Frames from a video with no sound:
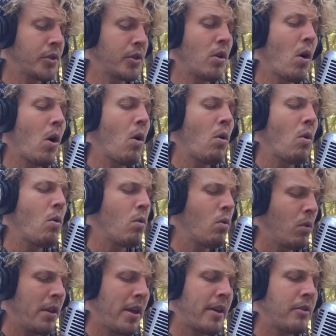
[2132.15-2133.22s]
to hold
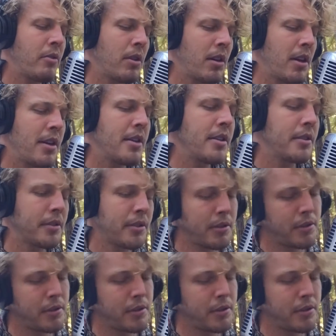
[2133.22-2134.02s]
and release.